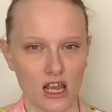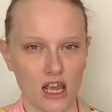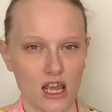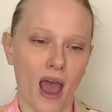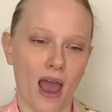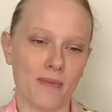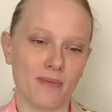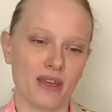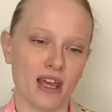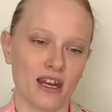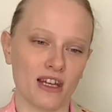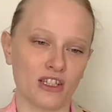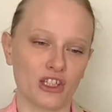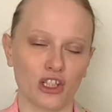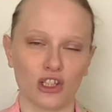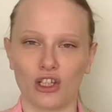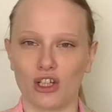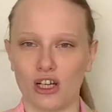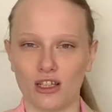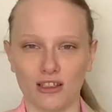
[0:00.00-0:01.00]
I'm getting to
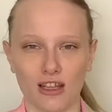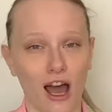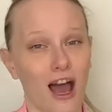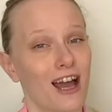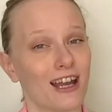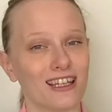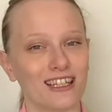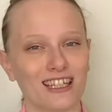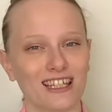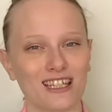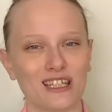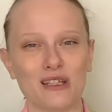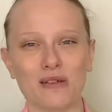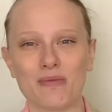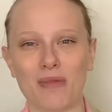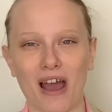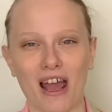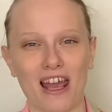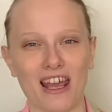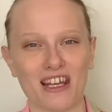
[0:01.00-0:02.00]
learn a lot in
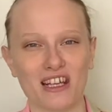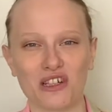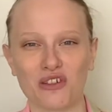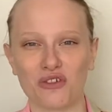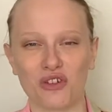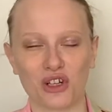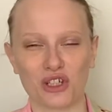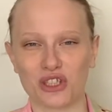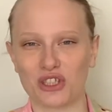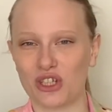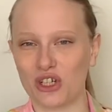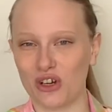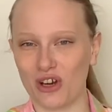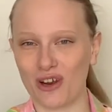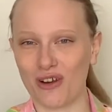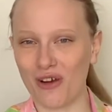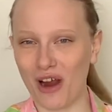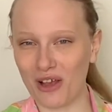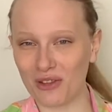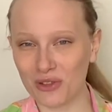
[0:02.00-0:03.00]
my first year at
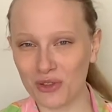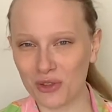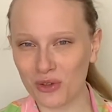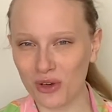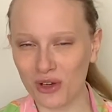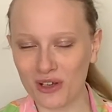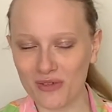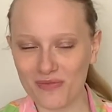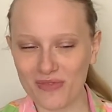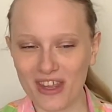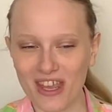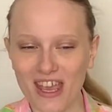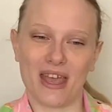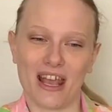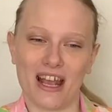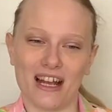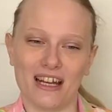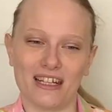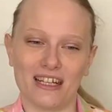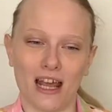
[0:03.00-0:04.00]
grad school,
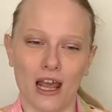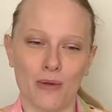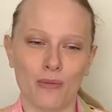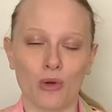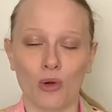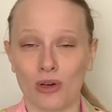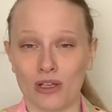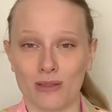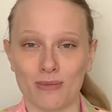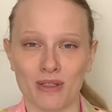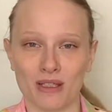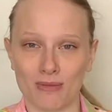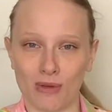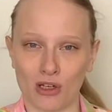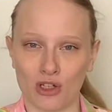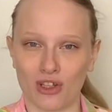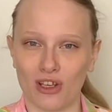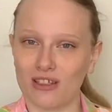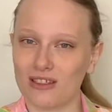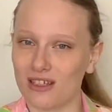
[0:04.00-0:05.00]
and I'm going to be
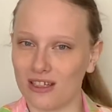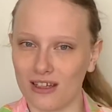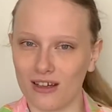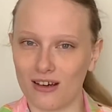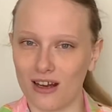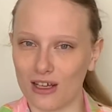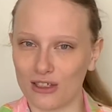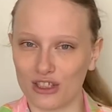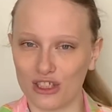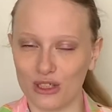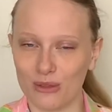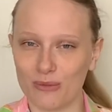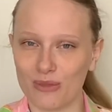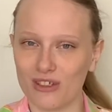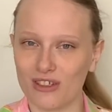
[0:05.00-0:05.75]
specializing in costumes.